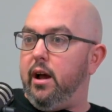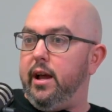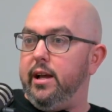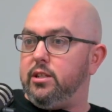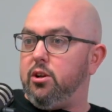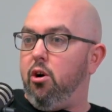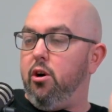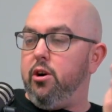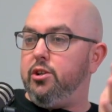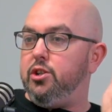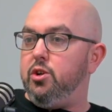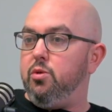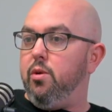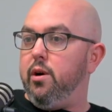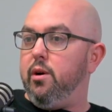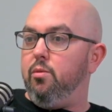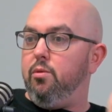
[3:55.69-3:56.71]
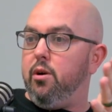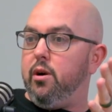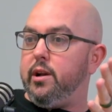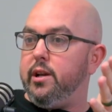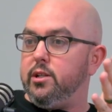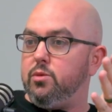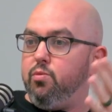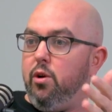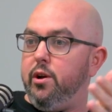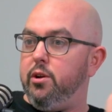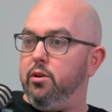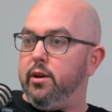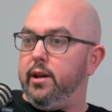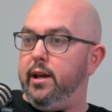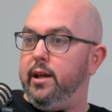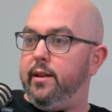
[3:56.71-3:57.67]
As hard as you want to work is what
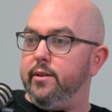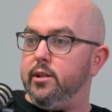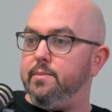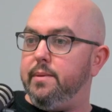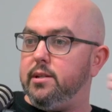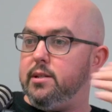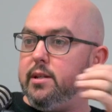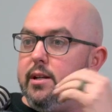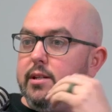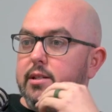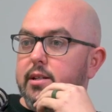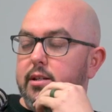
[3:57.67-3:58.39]
you'll get in this business.